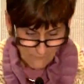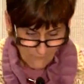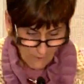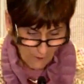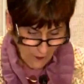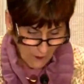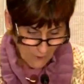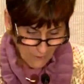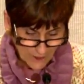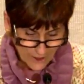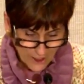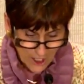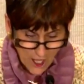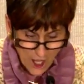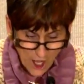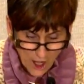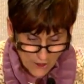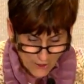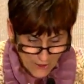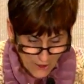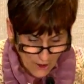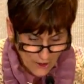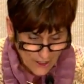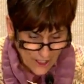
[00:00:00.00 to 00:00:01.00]
forward.
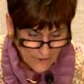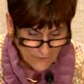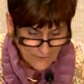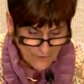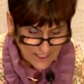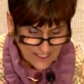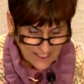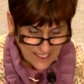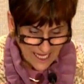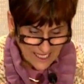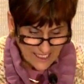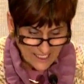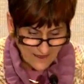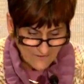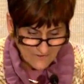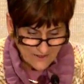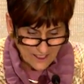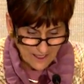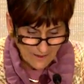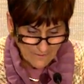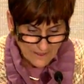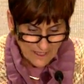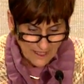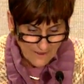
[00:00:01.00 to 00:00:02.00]
33 states have
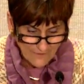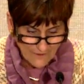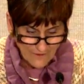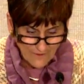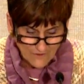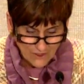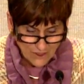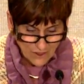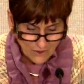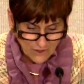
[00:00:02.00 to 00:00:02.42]
some level of